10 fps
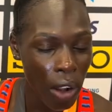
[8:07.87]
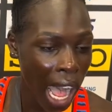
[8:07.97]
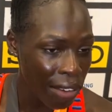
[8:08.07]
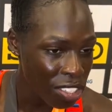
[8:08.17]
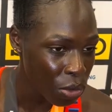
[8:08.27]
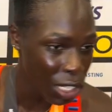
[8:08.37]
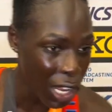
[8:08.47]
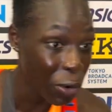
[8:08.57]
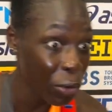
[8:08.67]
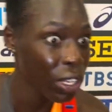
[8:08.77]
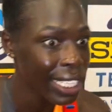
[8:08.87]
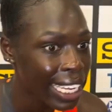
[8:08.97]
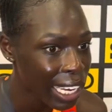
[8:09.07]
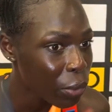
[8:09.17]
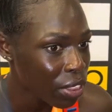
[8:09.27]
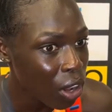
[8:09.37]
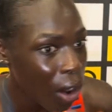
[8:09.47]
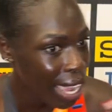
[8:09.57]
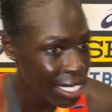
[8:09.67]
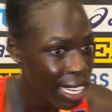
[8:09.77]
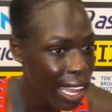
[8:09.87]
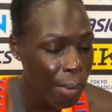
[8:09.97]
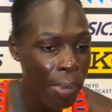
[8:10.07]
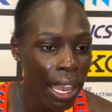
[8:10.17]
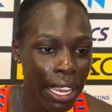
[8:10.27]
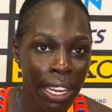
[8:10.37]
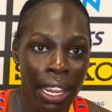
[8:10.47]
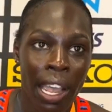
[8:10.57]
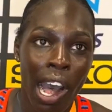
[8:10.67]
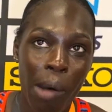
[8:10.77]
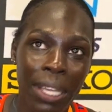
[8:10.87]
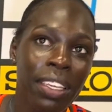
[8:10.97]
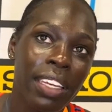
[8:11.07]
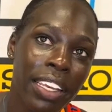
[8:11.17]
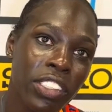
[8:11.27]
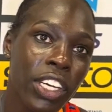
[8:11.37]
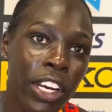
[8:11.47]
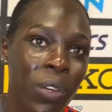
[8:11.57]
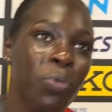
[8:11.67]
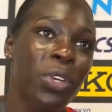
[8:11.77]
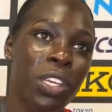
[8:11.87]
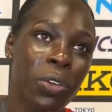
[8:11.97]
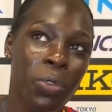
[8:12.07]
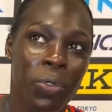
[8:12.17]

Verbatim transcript: Obviously, we started really late with the whole idea, but um, I think next year we